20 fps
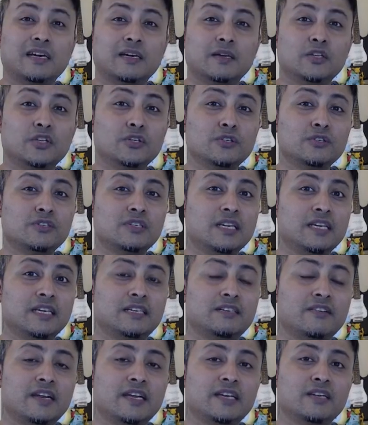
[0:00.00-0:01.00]
Usually
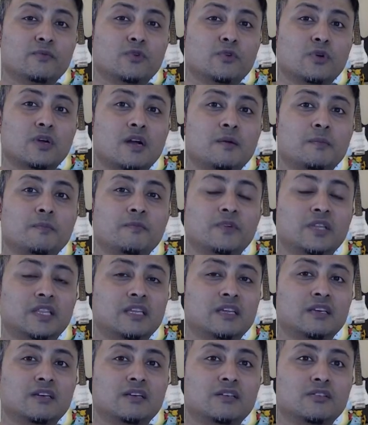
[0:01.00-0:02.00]
train will come
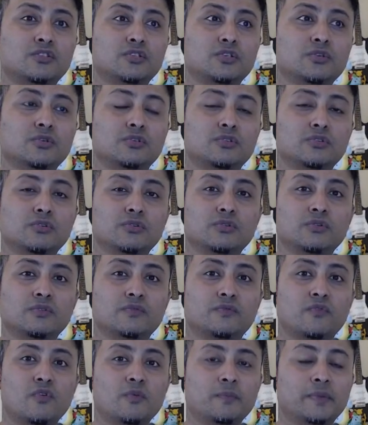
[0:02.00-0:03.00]
within 2 to
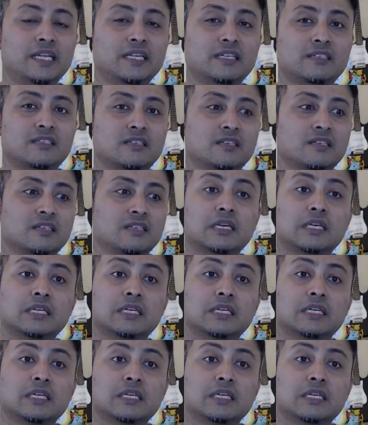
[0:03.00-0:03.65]
4 minutes.